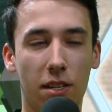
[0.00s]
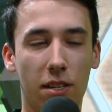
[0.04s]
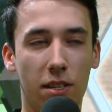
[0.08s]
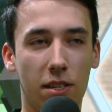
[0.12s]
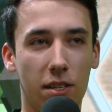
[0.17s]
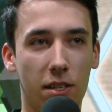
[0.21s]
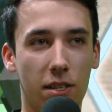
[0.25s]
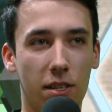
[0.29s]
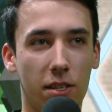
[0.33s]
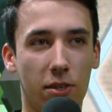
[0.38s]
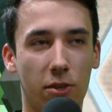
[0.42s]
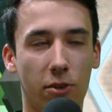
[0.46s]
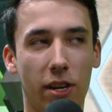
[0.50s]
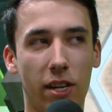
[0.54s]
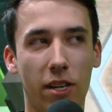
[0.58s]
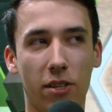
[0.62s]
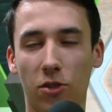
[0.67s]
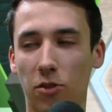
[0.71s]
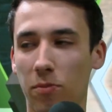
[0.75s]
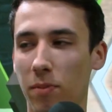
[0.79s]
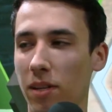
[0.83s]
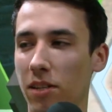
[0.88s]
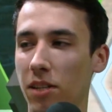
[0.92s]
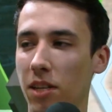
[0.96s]
uh, credit
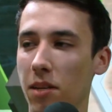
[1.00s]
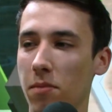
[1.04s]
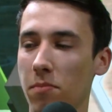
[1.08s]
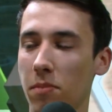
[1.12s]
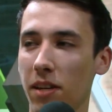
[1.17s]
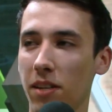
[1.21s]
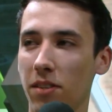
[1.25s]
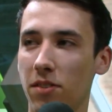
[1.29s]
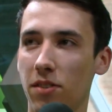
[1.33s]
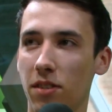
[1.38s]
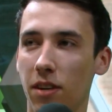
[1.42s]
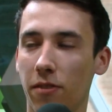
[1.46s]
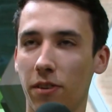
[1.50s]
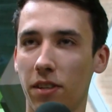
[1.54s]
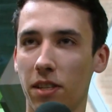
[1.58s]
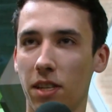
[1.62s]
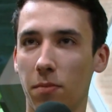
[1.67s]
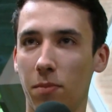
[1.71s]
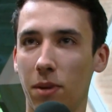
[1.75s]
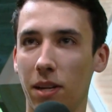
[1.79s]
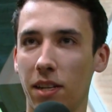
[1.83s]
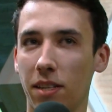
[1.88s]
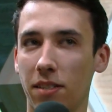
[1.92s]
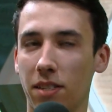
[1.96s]
to my teammates. I think
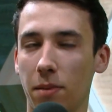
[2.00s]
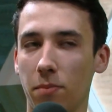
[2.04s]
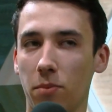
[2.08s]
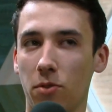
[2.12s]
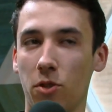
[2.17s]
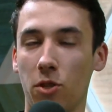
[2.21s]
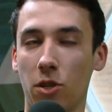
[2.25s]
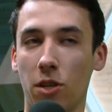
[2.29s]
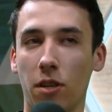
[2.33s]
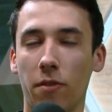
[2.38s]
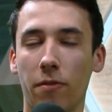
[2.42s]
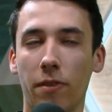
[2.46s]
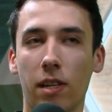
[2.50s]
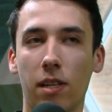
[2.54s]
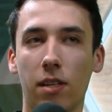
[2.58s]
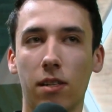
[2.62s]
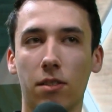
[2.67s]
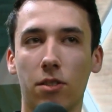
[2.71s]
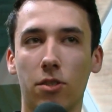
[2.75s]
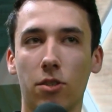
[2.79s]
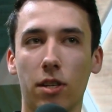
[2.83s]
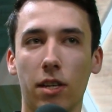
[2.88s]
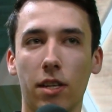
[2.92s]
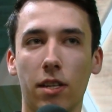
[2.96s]
they played exceptionally
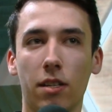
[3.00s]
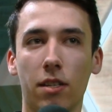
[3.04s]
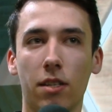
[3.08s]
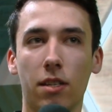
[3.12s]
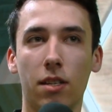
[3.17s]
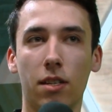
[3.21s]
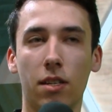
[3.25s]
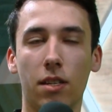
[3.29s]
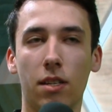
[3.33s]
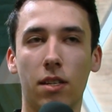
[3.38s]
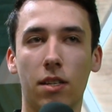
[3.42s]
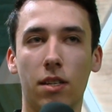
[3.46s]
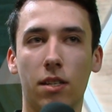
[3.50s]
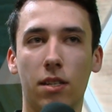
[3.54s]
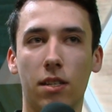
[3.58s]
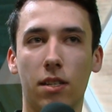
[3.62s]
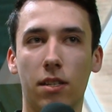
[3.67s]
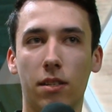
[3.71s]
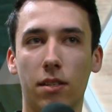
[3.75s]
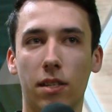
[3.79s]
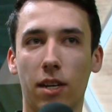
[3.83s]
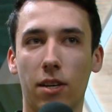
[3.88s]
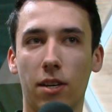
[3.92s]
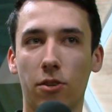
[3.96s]
well today.
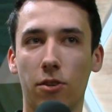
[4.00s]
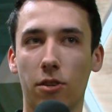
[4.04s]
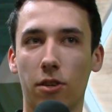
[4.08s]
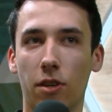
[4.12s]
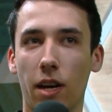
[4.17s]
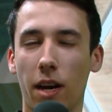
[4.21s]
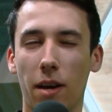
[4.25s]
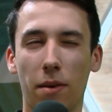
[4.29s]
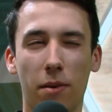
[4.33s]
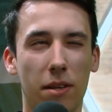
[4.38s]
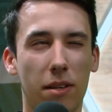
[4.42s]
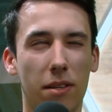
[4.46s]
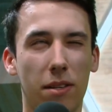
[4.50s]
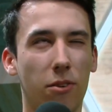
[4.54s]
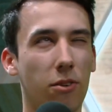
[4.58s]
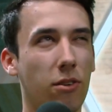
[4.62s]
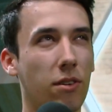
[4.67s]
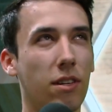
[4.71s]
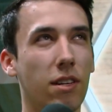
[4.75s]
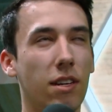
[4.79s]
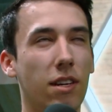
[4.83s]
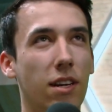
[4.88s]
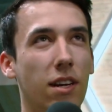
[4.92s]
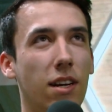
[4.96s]
Uh, Dado, uh, no,
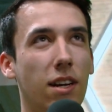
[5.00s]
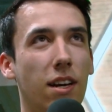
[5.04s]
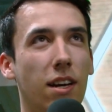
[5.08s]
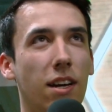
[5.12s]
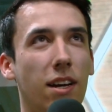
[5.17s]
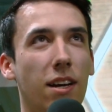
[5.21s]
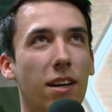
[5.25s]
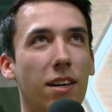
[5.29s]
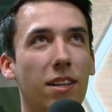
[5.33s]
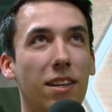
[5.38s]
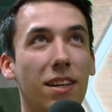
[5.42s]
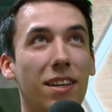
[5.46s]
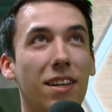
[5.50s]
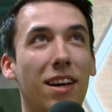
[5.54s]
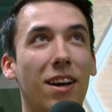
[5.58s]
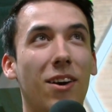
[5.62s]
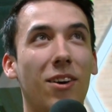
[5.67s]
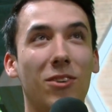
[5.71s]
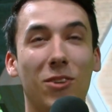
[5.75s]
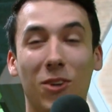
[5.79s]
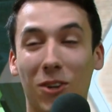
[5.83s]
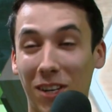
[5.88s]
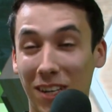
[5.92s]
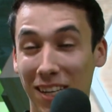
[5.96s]

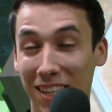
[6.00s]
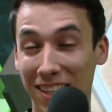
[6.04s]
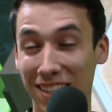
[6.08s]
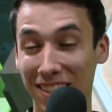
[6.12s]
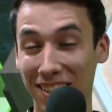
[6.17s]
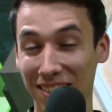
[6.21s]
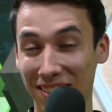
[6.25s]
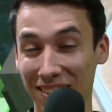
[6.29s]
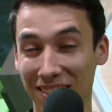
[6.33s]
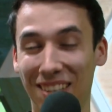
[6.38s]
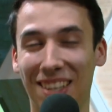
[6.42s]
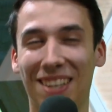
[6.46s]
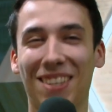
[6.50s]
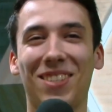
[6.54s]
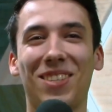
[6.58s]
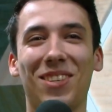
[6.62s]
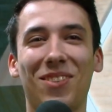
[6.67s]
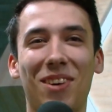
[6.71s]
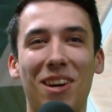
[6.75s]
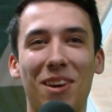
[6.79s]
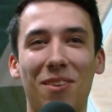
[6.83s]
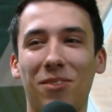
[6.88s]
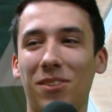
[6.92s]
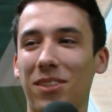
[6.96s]
Dhokla
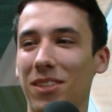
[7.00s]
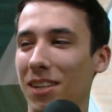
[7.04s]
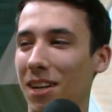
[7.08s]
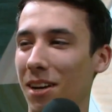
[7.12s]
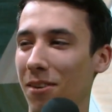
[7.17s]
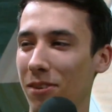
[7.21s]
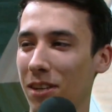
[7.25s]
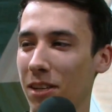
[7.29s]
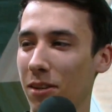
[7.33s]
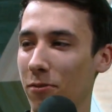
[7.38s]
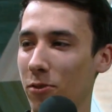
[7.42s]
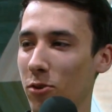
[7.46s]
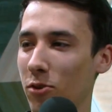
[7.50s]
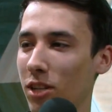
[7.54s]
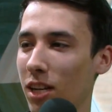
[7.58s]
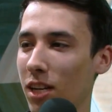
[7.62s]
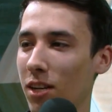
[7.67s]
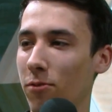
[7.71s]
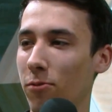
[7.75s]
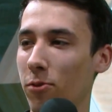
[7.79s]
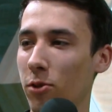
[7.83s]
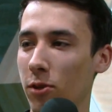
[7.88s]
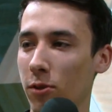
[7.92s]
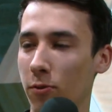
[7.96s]
survived, uh, I think, a few,
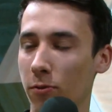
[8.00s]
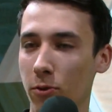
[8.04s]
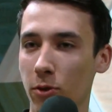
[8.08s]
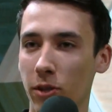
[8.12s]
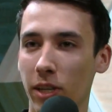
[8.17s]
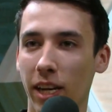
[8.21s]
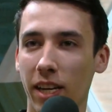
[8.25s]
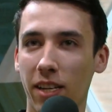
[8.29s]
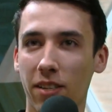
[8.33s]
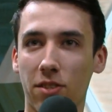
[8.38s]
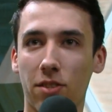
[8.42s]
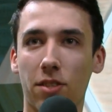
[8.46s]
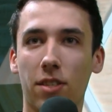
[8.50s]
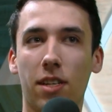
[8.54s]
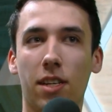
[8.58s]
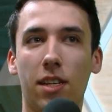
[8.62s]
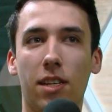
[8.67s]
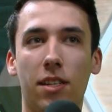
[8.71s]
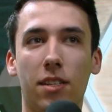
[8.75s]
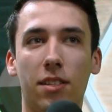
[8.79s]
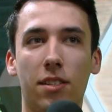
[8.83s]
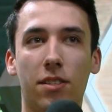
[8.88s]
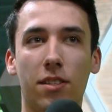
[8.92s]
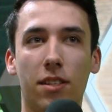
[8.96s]
few, few ganks,
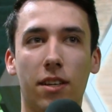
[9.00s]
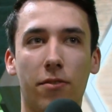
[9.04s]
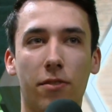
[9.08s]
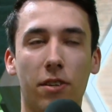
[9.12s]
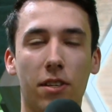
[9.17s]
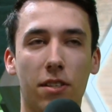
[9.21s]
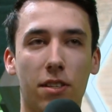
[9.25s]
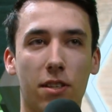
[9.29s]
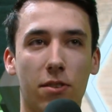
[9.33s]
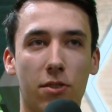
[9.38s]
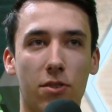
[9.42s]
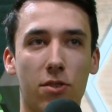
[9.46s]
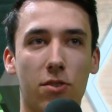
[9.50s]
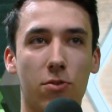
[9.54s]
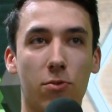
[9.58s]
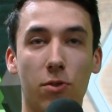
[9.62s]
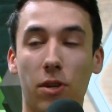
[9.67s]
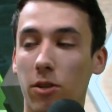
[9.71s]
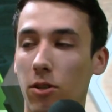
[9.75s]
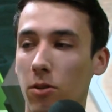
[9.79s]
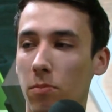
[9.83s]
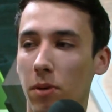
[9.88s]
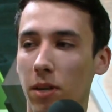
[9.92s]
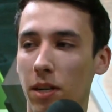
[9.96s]
and I think that was
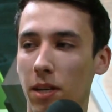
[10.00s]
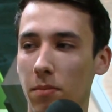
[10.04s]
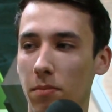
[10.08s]
really good by